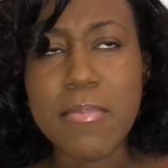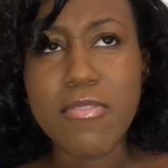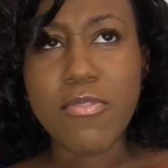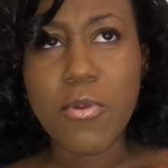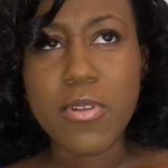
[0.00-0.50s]

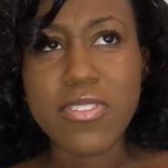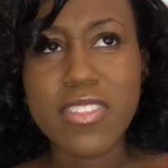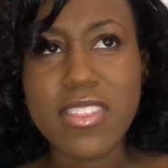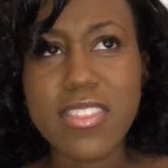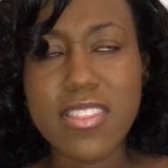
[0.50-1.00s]
Before,
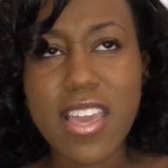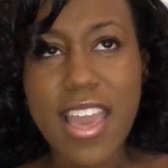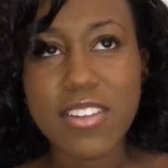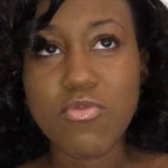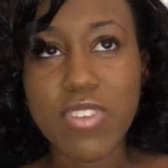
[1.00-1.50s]
they
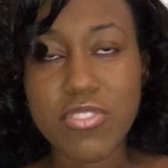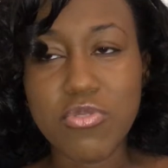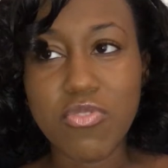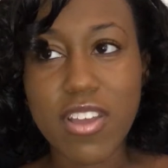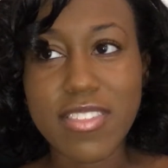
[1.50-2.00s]
had a
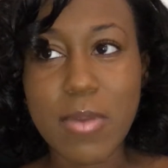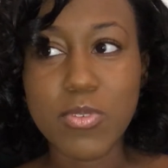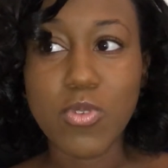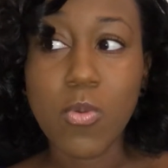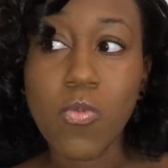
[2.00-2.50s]
restaurant that
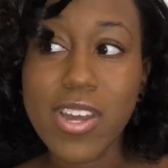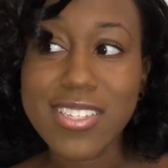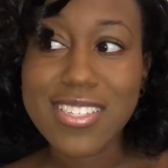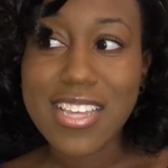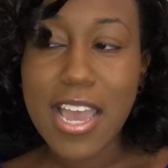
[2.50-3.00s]
was on
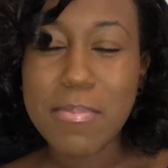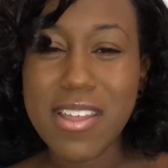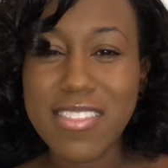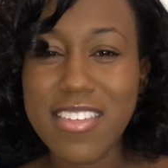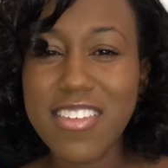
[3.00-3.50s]
one side,
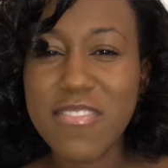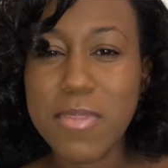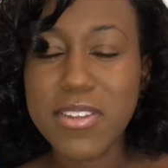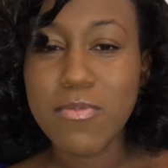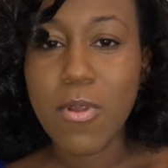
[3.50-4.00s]
but I think they've
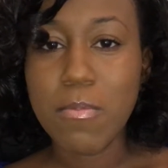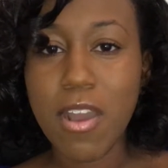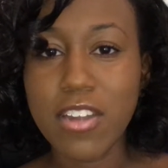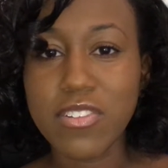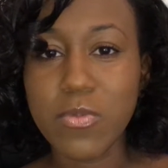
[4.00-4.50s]
made it more
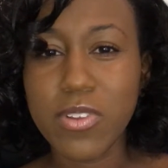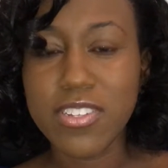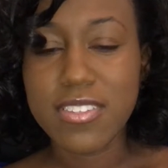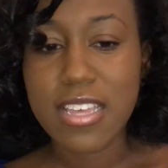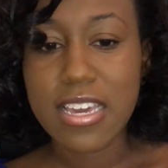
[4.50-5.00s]
modern where
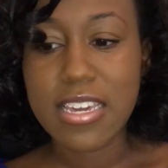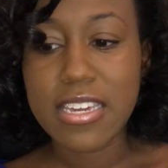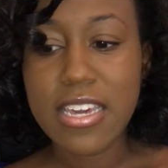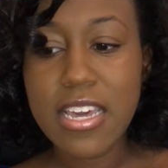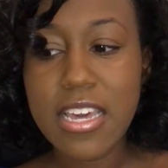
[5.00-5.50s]
it's
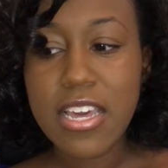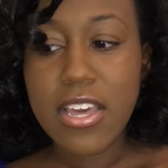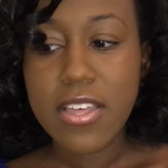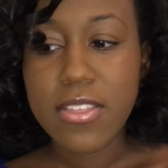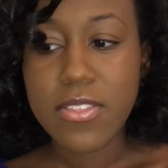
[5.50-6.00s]
like
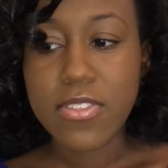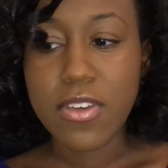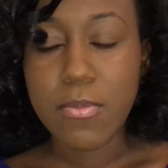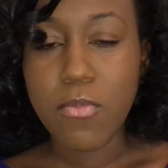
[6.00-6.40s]
the